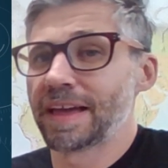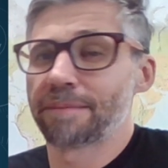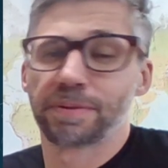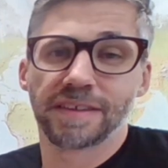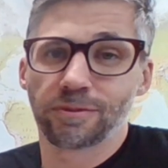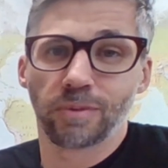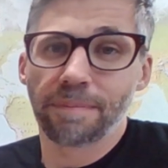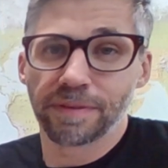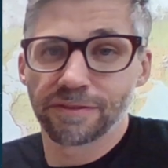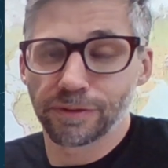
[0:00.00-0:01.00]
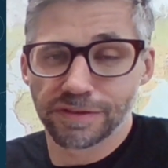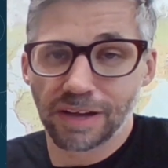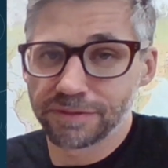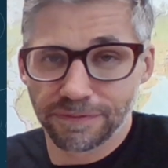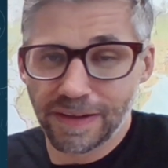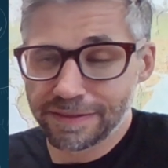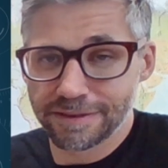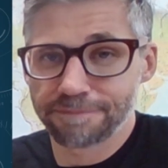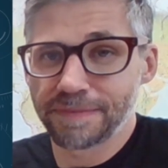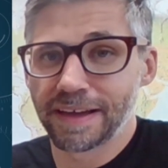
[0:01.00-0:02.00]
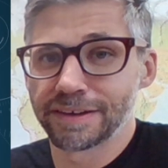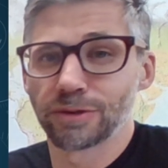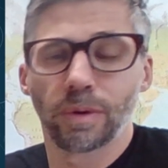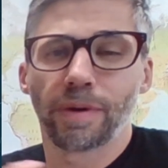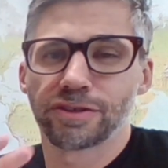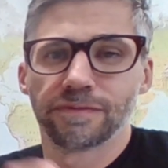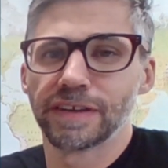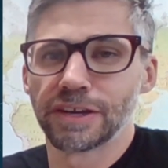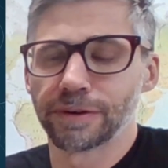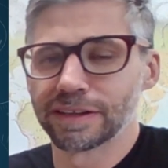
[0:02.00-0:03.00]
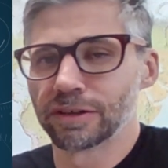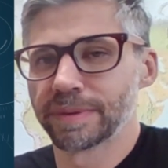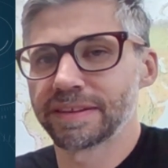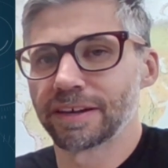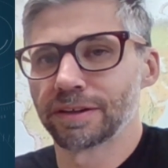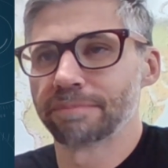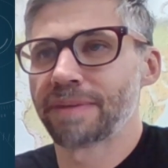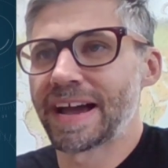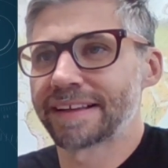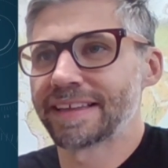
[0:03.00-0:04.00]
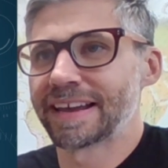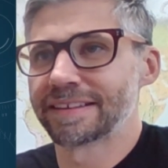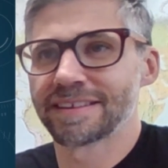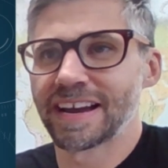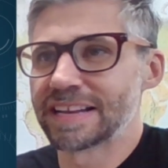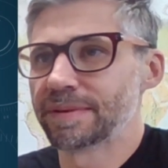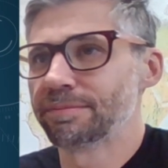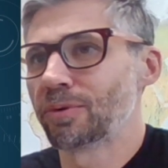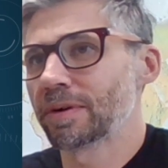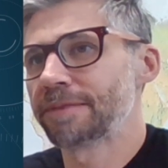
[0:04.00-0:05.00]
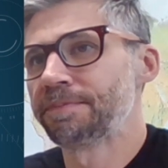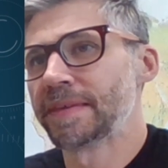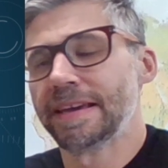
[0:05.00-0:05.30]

possess weapons for self-defense. You will watch a video in a little bit that'll unpack that a tiny bit more.